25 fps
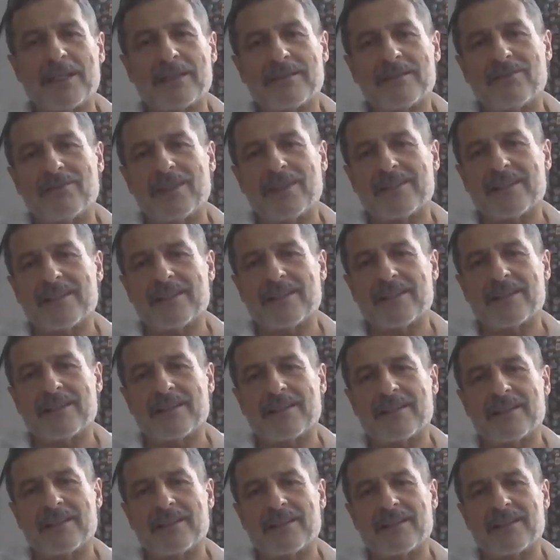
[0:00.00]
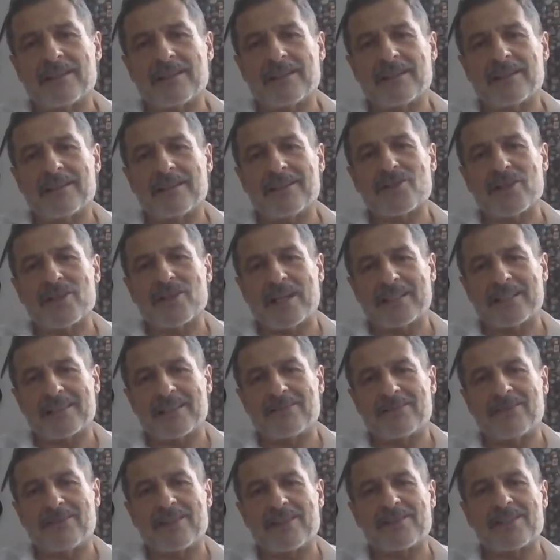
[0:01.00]
When we met
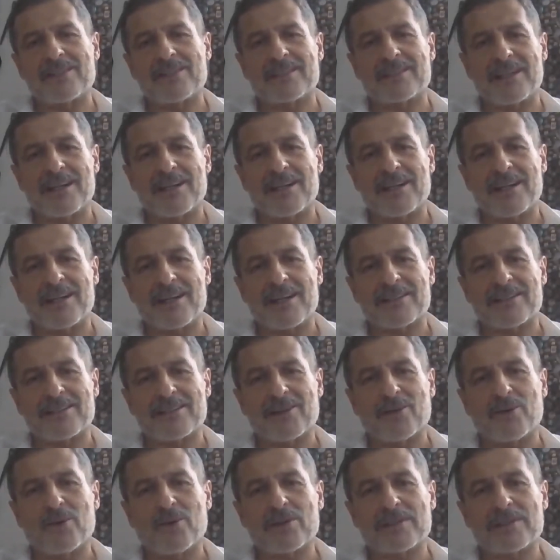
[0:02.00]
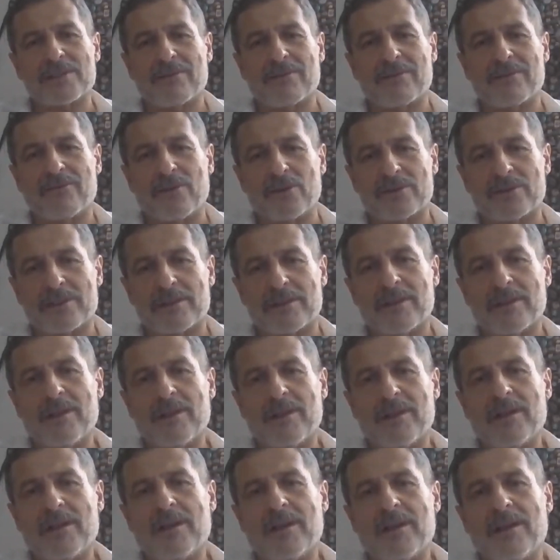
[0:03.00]
each other 23 years ago, the
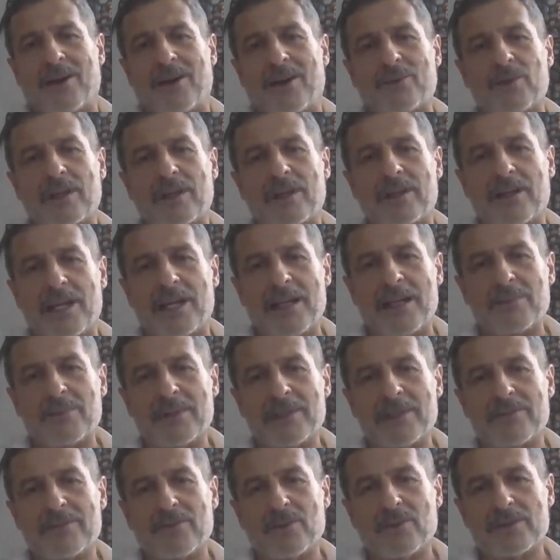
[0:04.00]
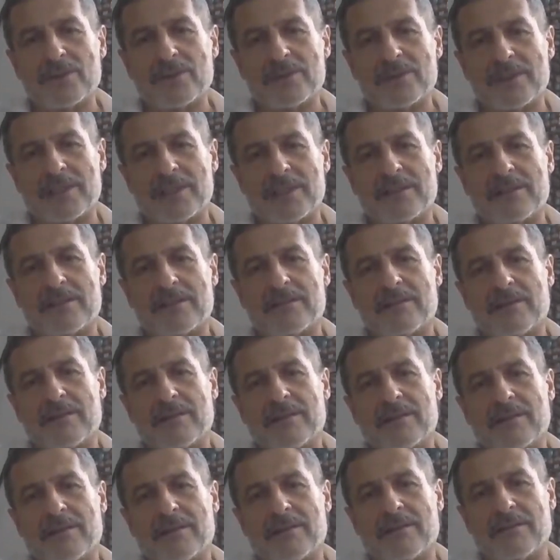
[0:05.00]
first our agreement was
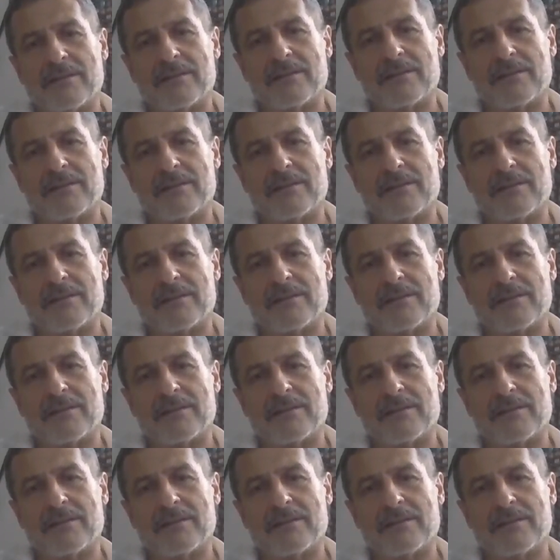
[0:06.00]
that